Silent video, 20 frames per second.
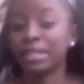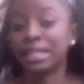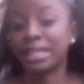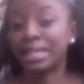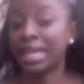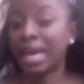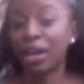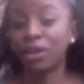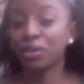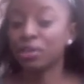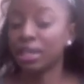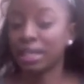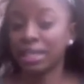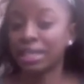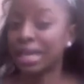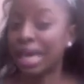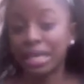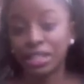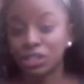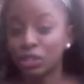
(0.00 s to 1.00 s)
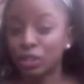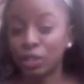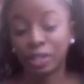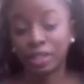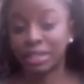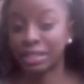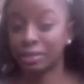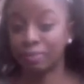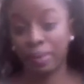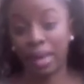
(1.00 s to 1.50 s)
and now you cannot turn
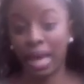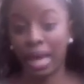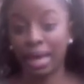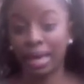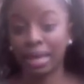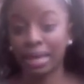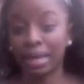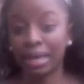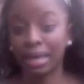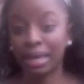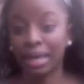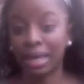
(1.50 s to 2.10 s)
this back.